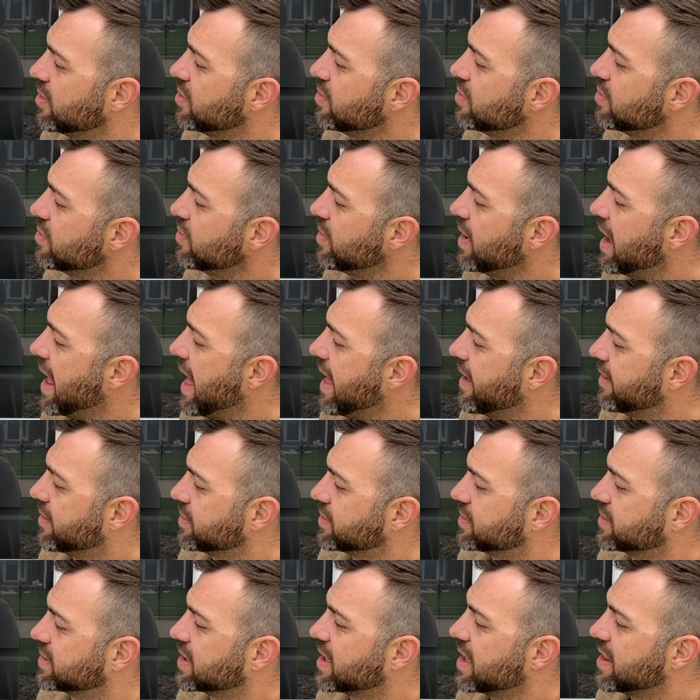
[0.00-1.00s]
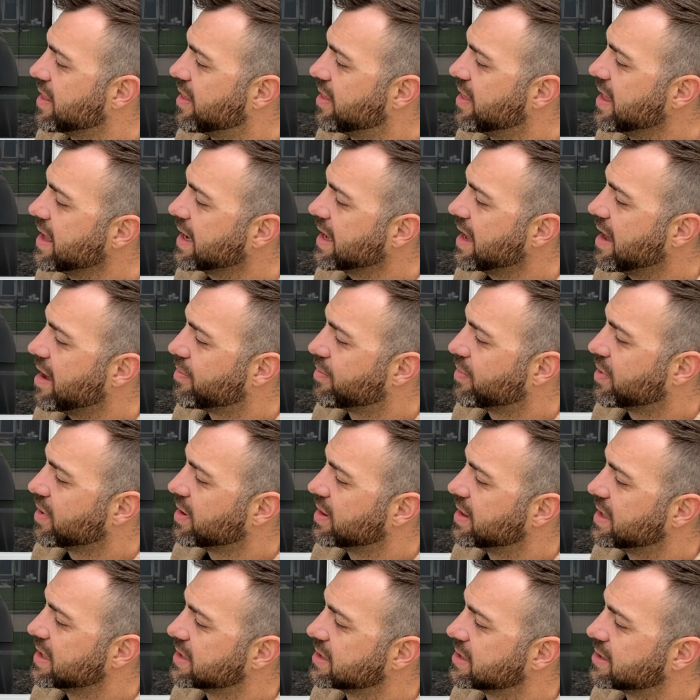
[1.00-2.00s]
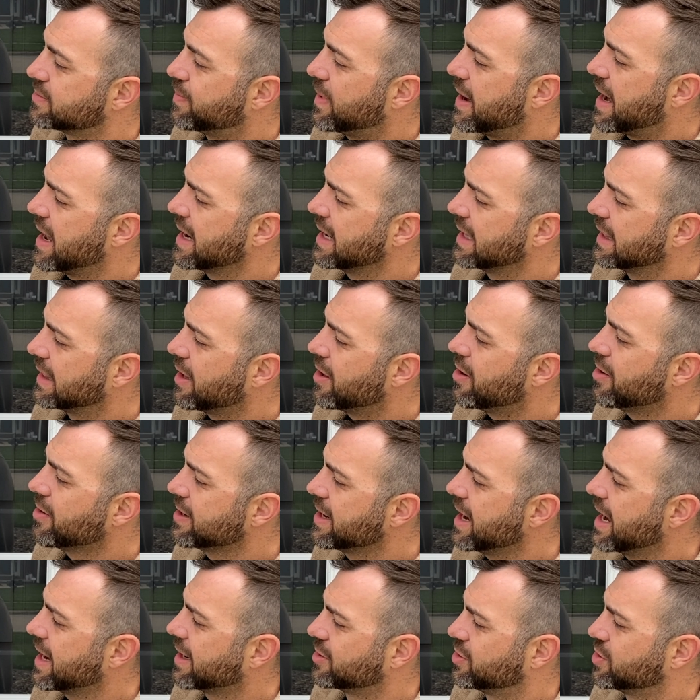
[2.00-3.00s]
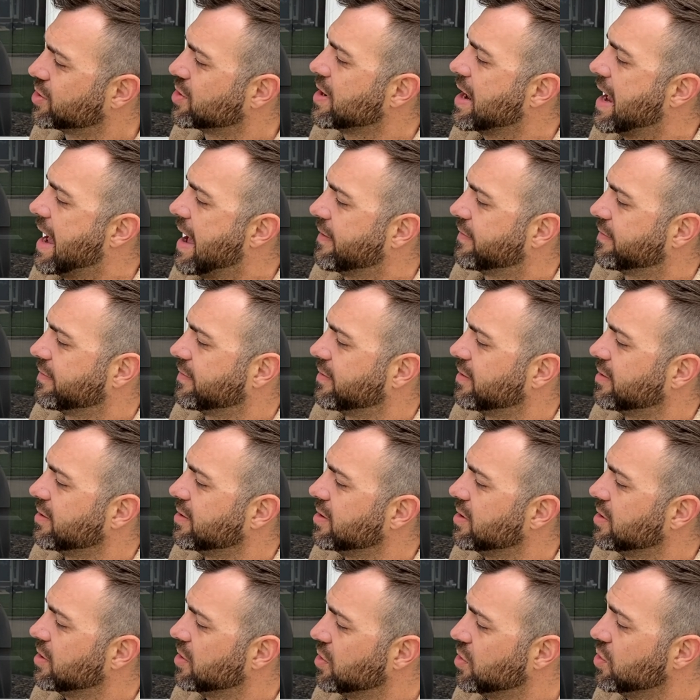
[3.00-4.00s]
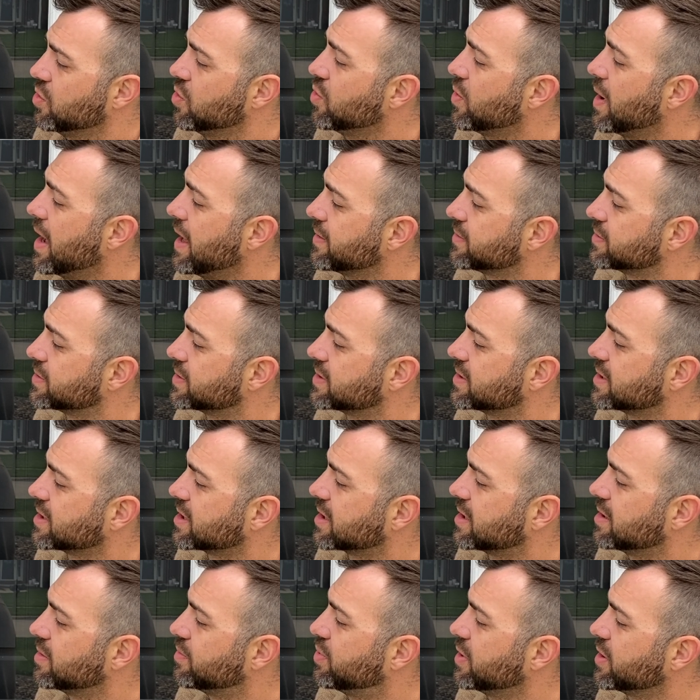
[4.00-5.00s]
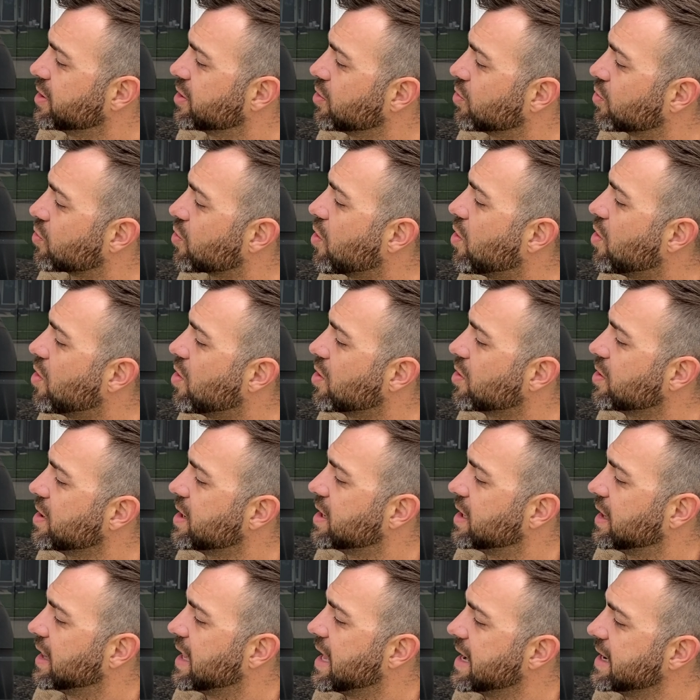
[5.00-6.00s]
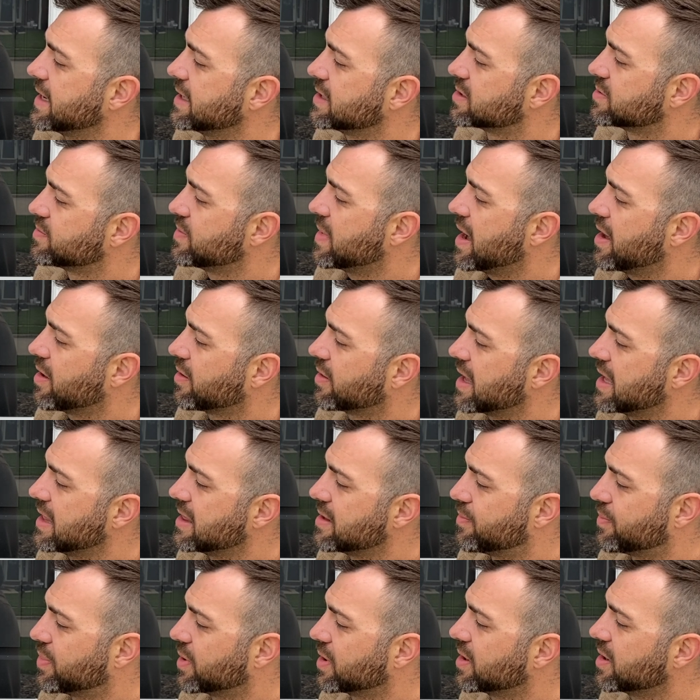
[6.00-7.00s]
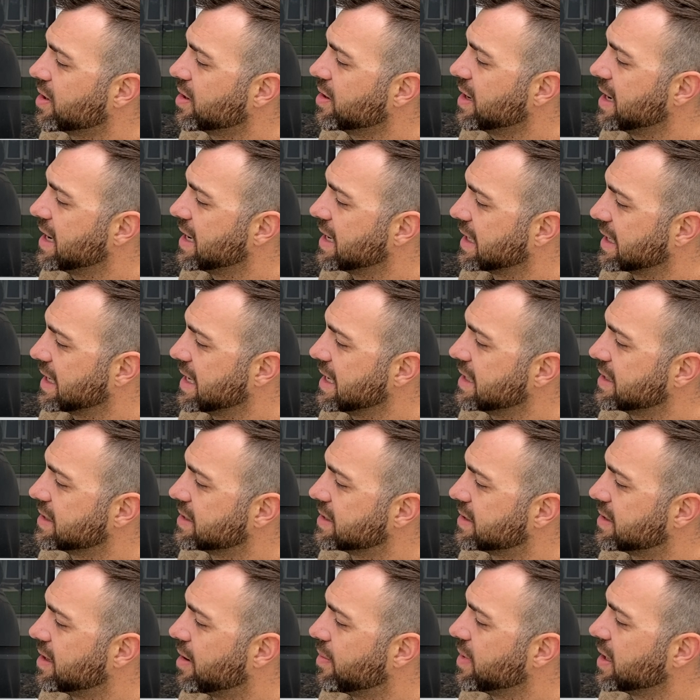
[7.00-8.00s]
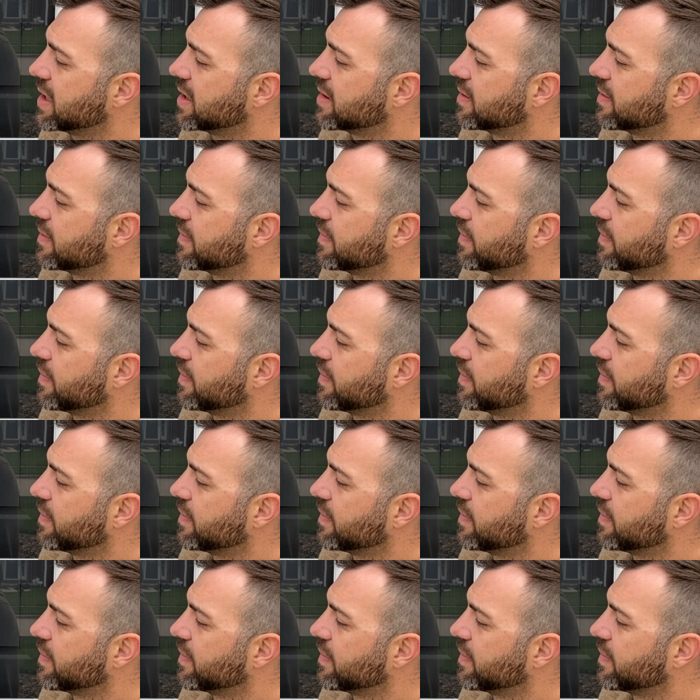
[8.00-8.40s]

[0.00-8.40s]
Who else could think up the spotted long-necked giraffe? Who else could put the roar in a lion's mouth and the purr in a kitten's tummy?